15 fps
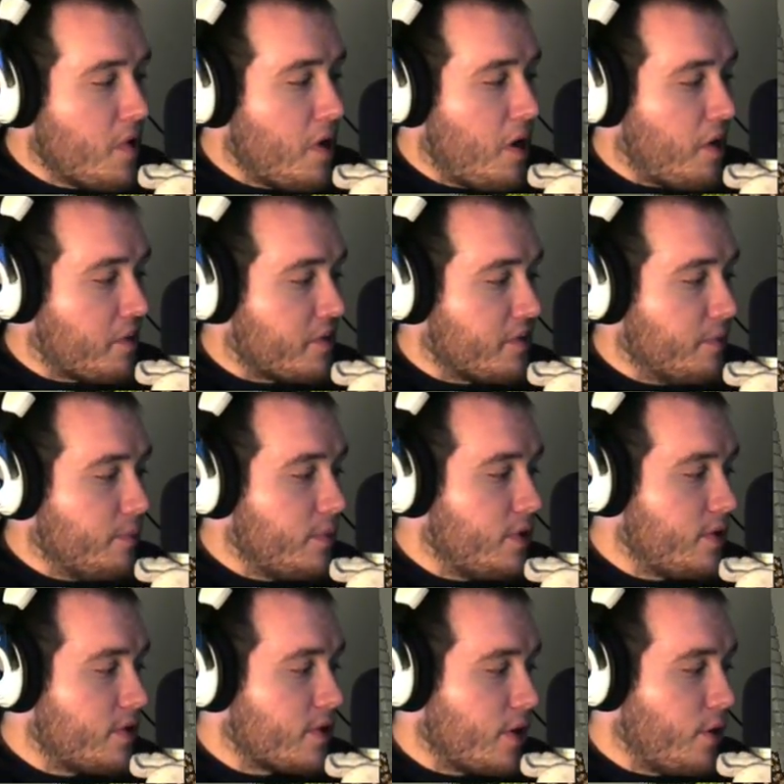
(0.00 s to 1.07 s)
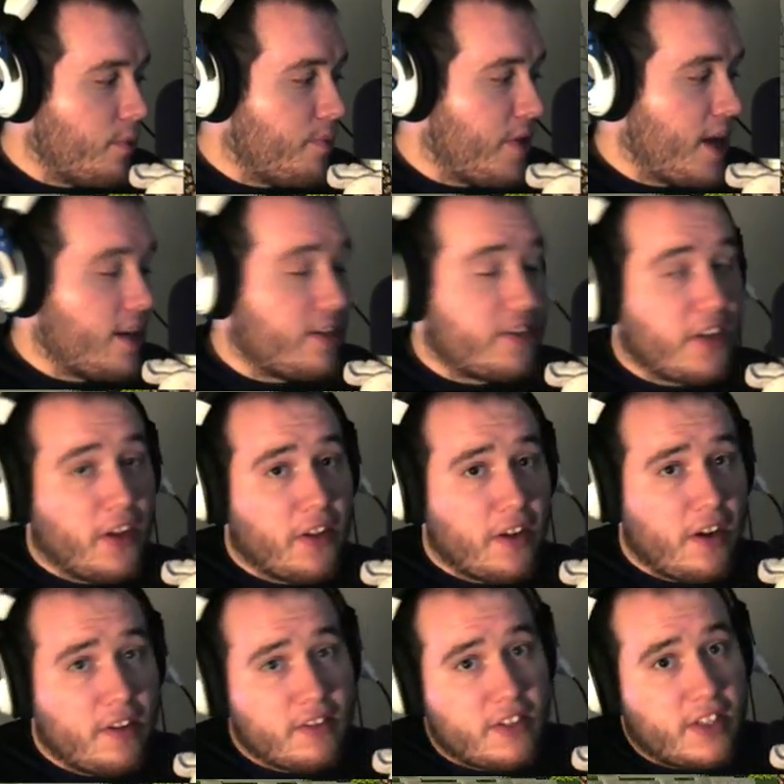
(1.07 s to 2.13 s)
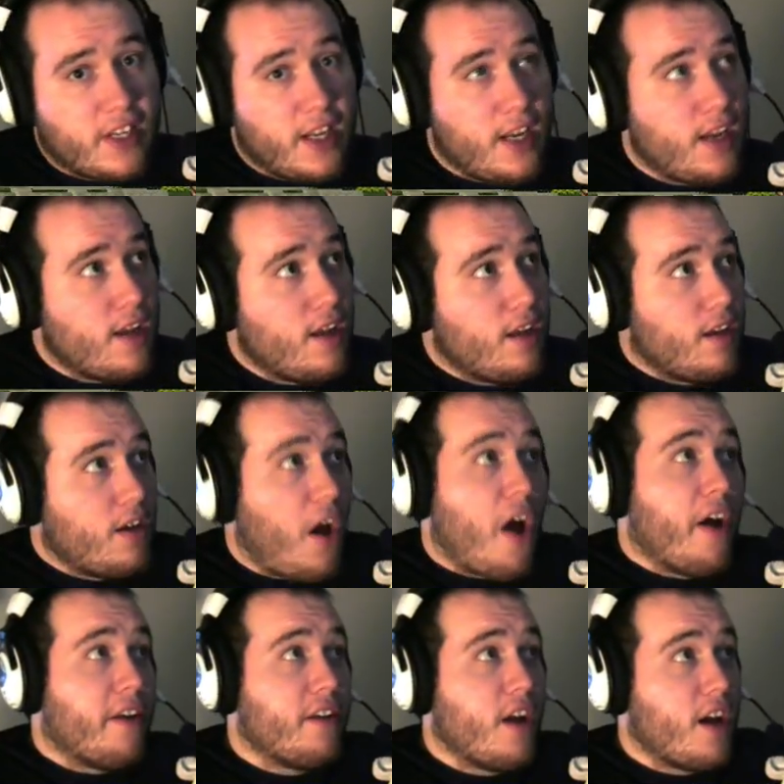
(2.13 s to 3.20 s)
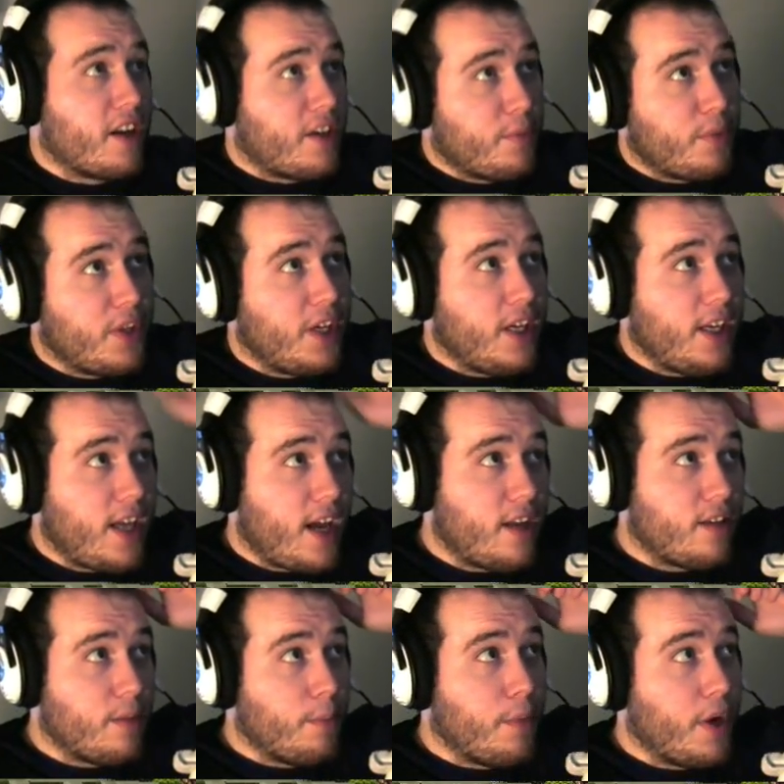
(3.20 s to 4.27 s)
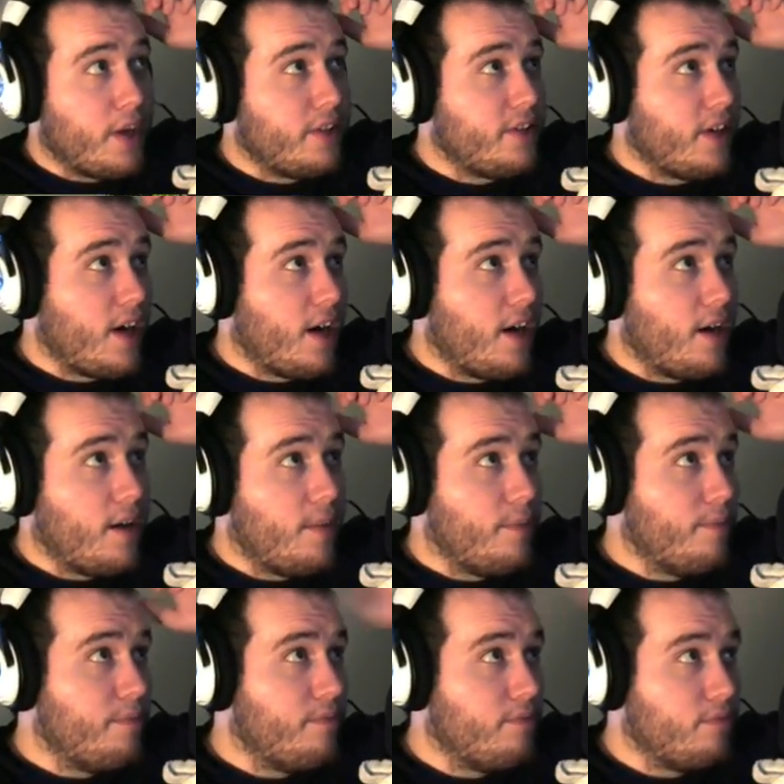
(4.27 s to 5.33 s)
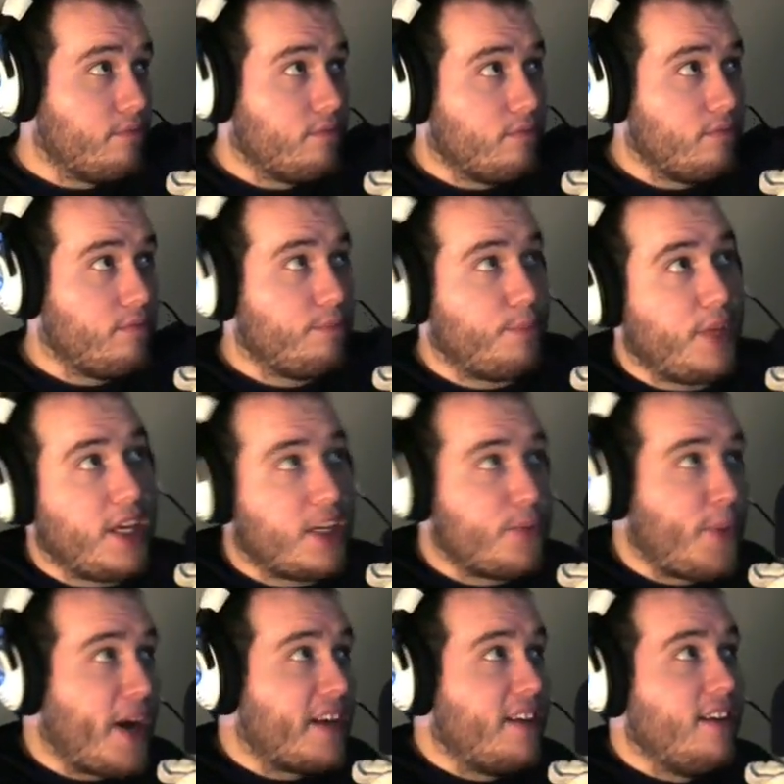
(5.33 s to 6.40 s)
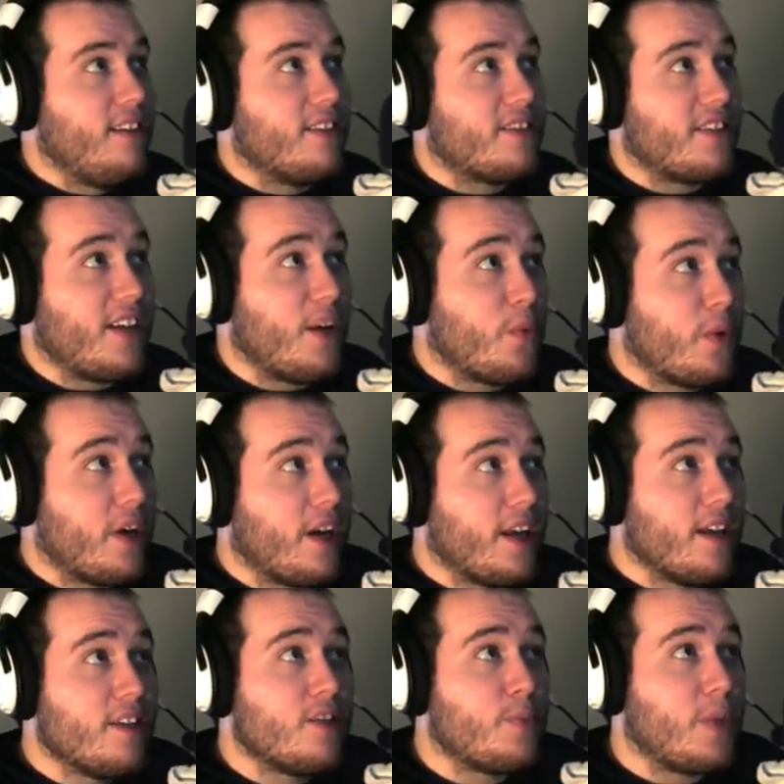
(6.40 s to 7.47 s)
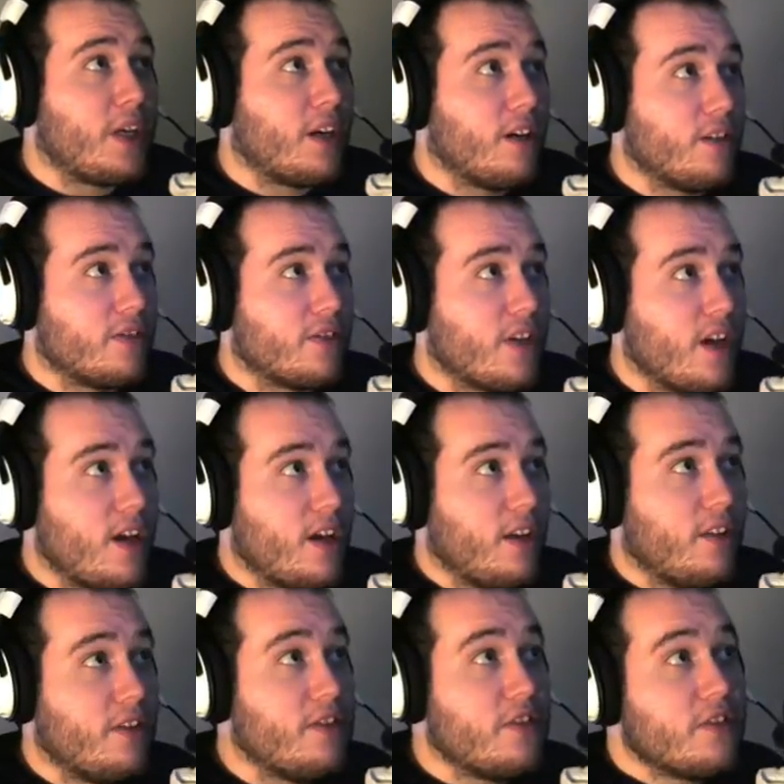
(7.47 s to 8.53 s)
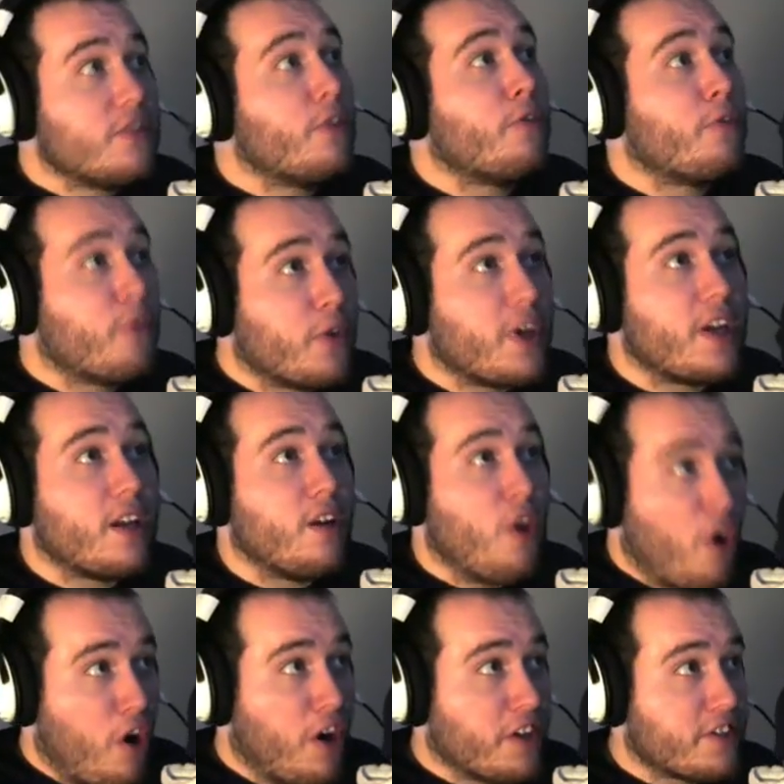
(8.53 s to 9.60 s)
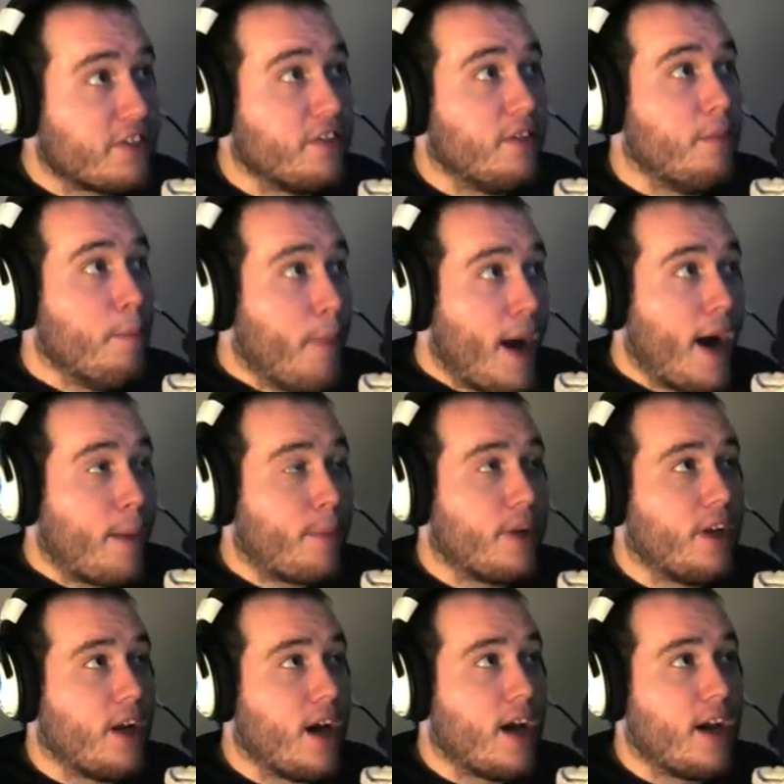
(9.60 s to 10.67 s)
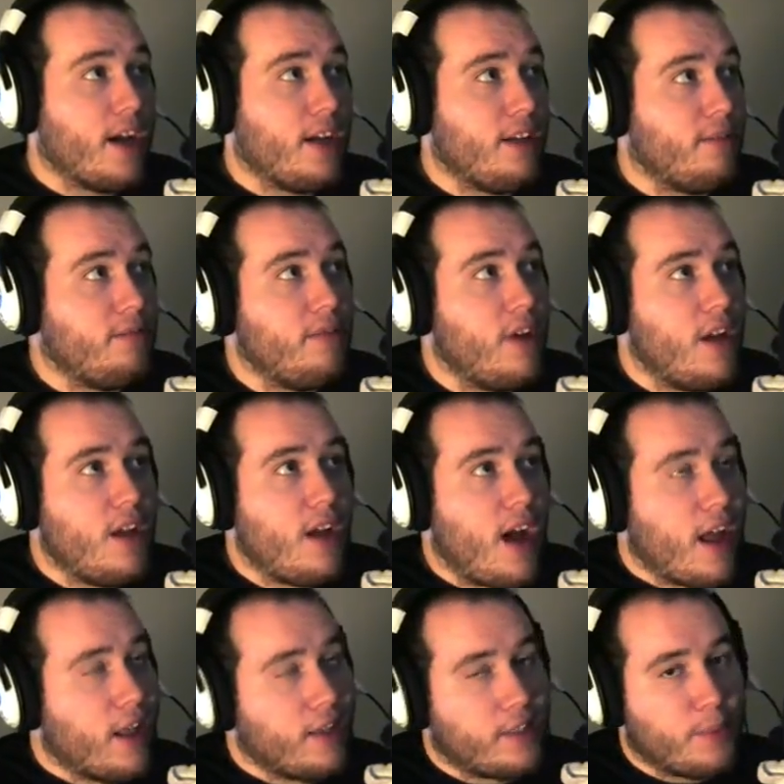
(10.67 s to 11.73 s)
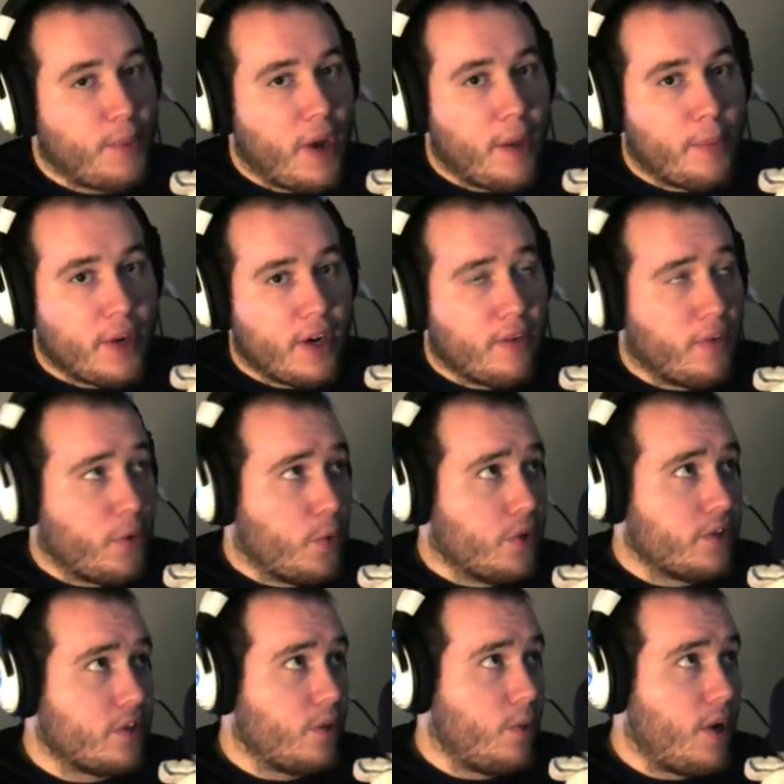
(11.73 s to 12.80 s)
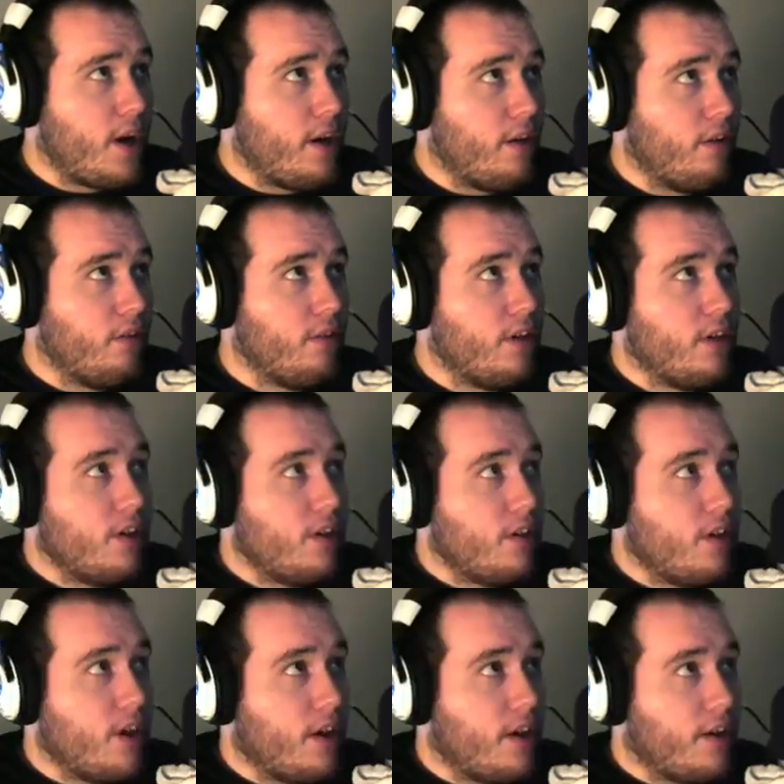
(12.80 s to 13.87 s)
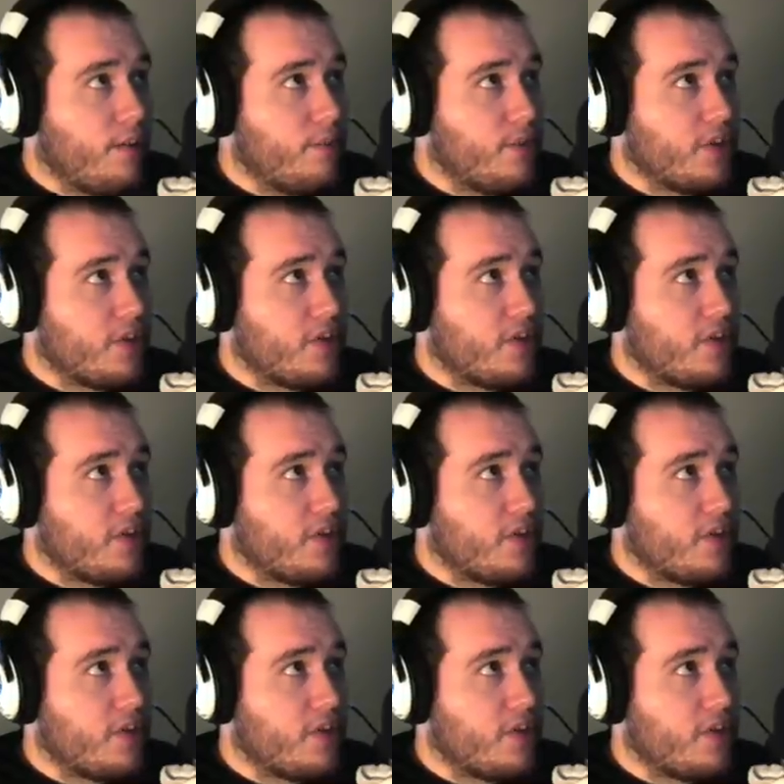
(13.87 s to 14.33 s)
Awesome. So that is Seladon City. Not complete yet, but be expecting to see it when it is, because this is a freaking awesome map, and I like to pop in every once in a while just to